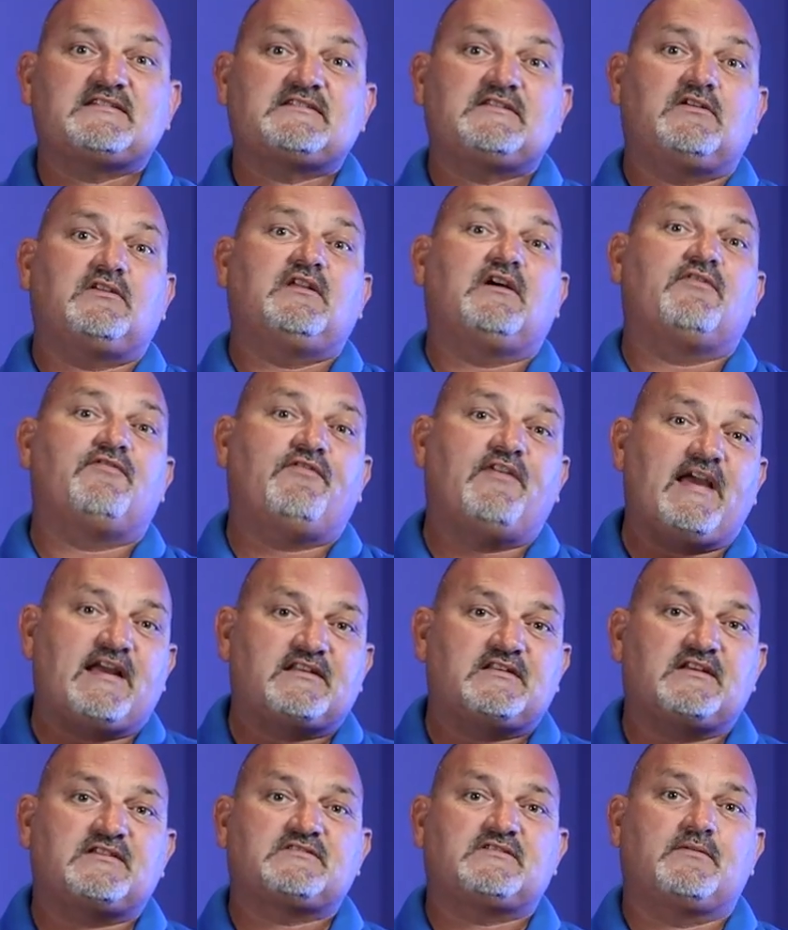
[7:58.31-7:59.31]
still
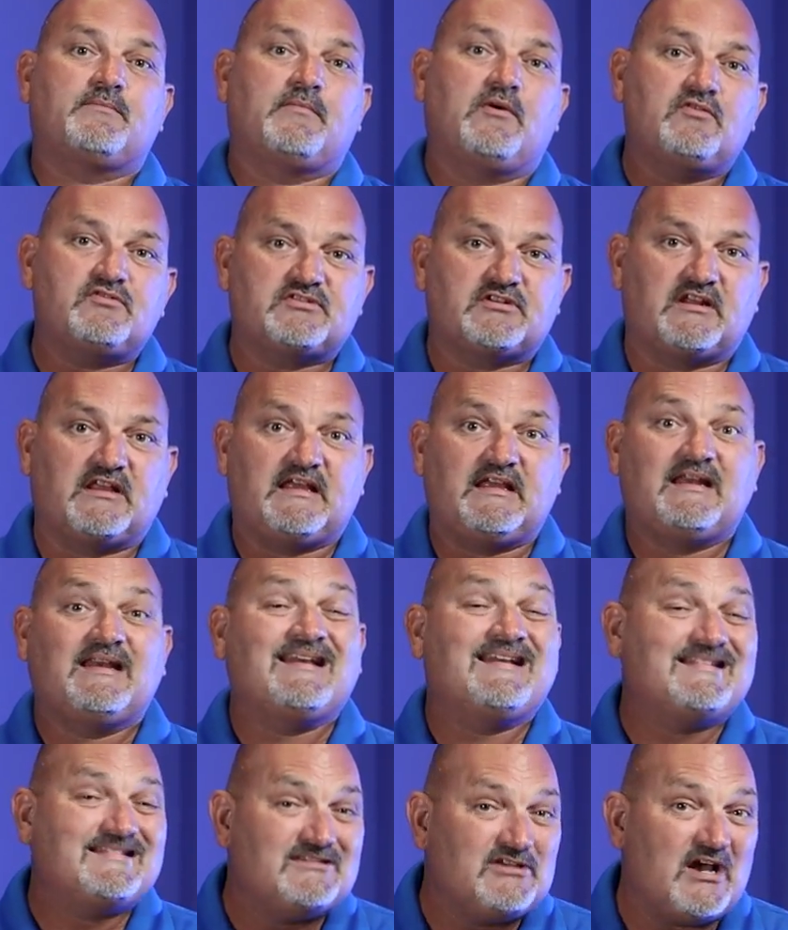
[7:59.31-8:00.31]
affect us emotionally, and it